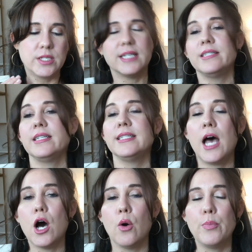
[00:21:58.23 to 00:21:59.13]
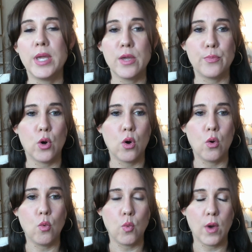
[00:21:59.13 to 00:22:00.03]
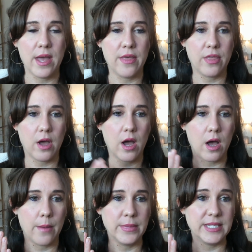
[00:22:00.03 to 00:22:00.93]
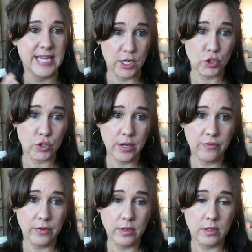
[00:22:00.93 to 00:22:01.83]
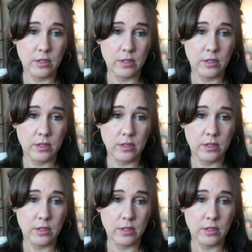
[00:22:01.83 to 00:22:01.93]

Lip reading: Does this help people with dandruff